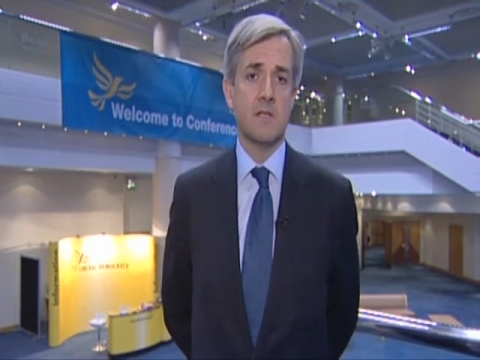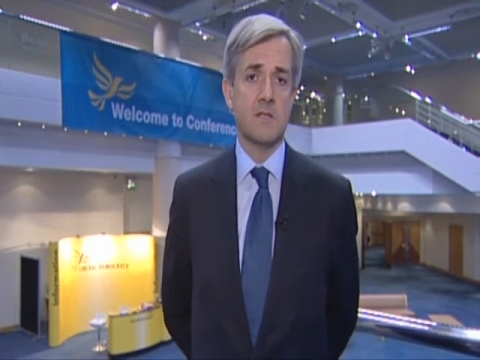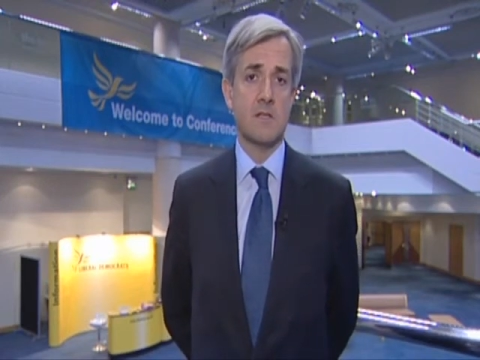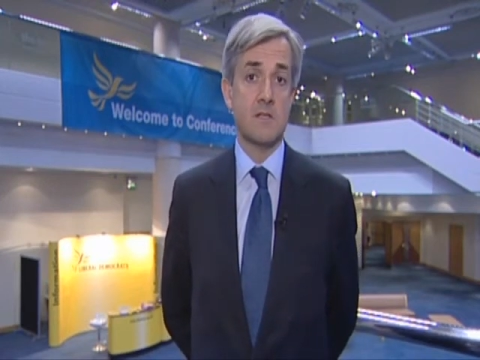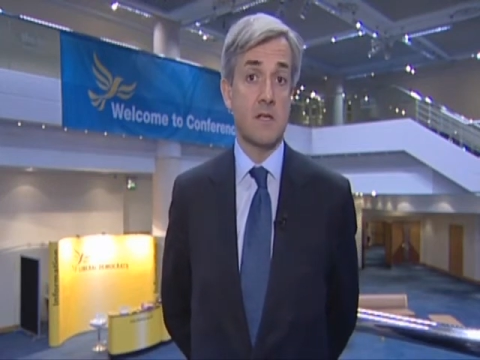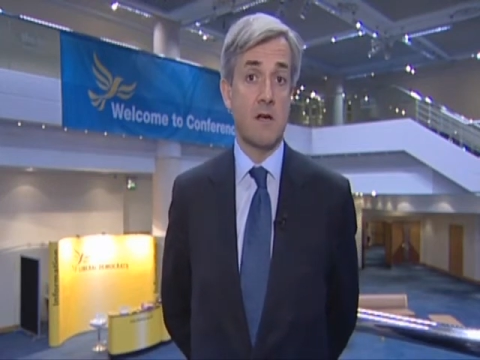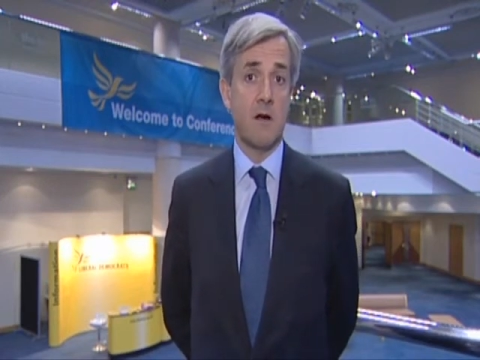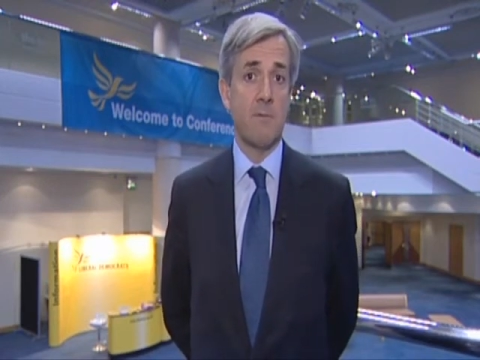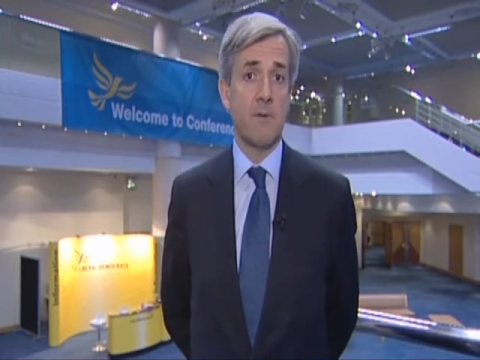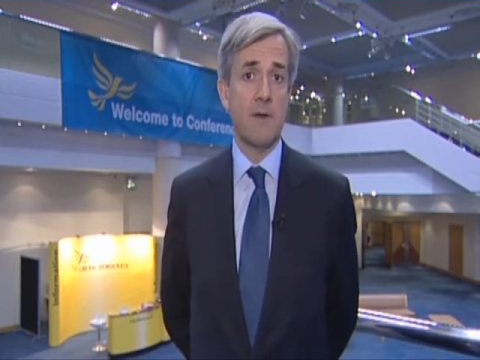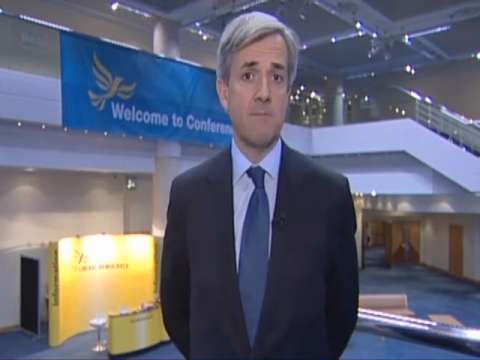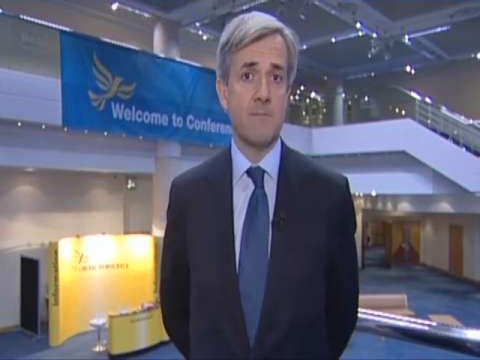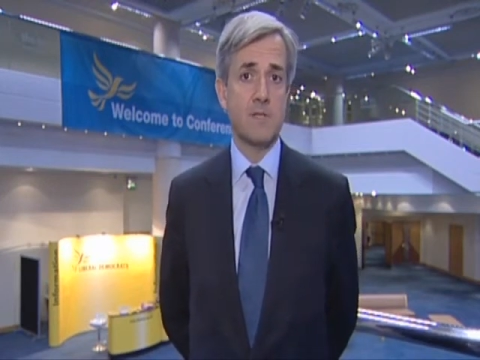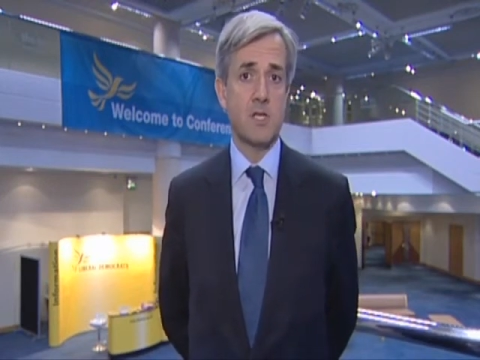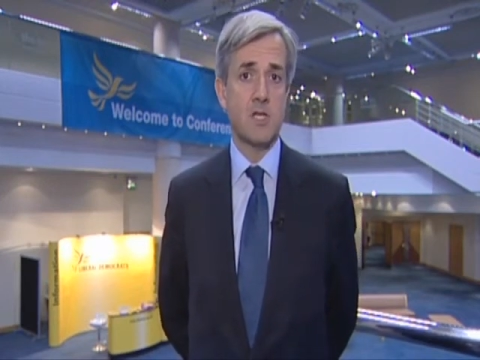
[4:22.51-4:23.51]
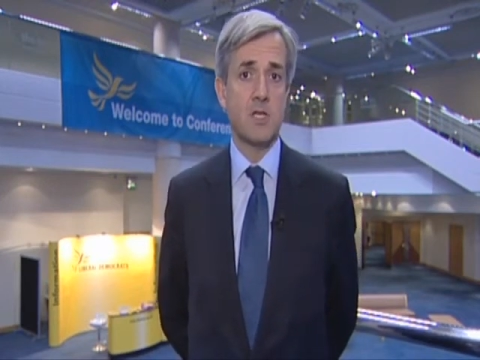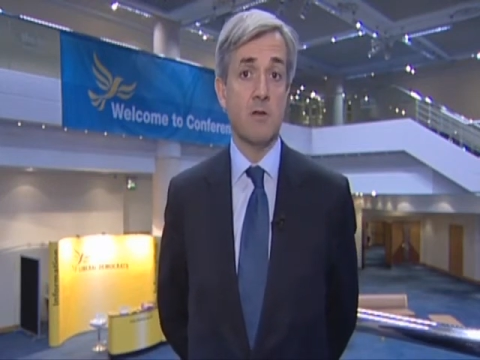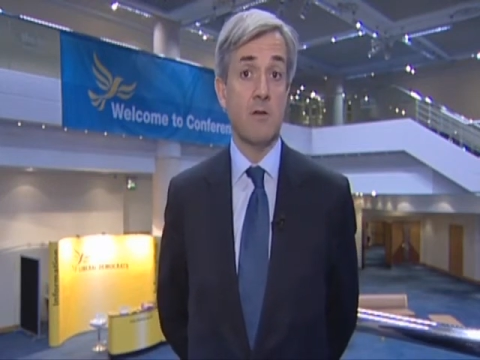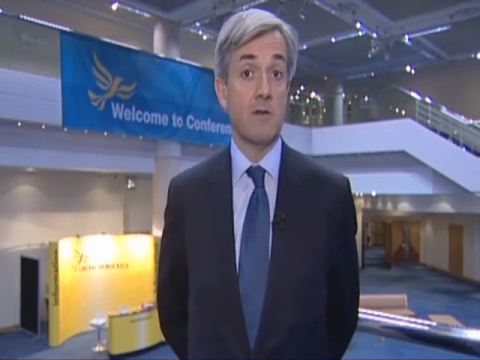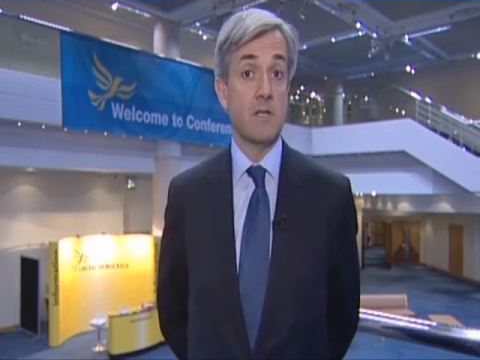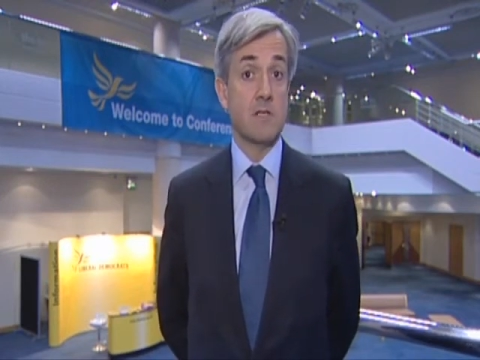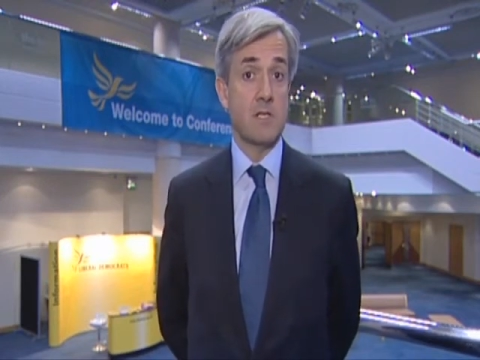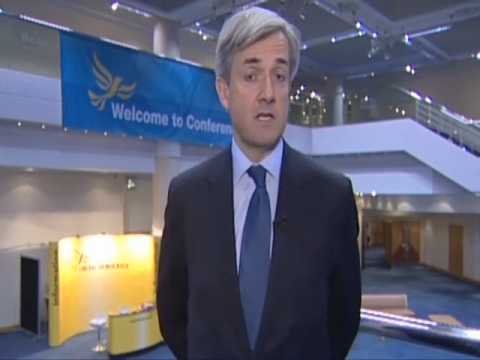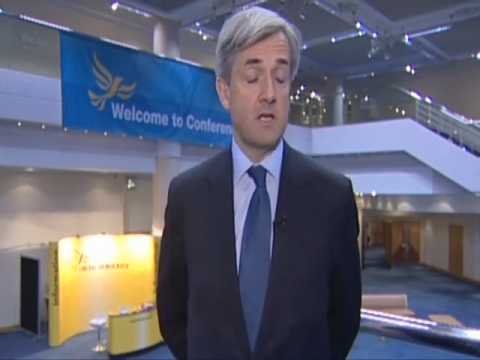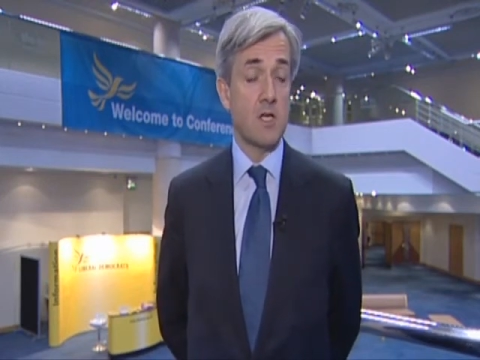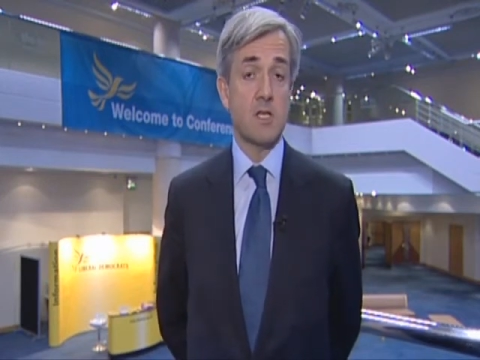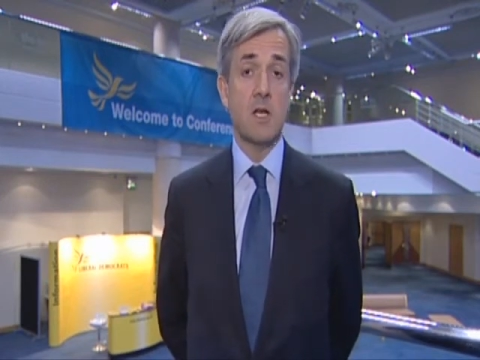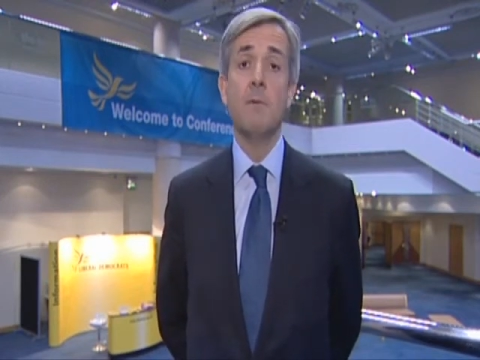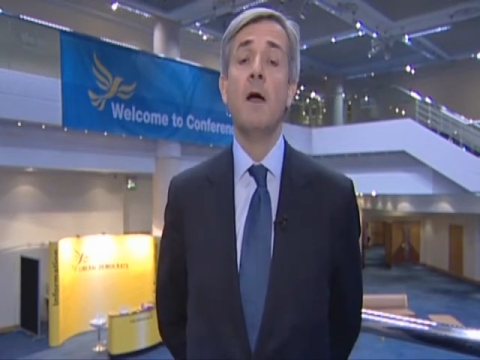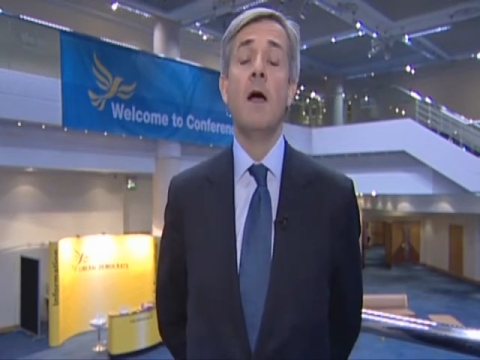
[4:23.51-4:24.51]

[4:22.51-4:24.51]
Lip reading: as a terrible imposition on his leadership.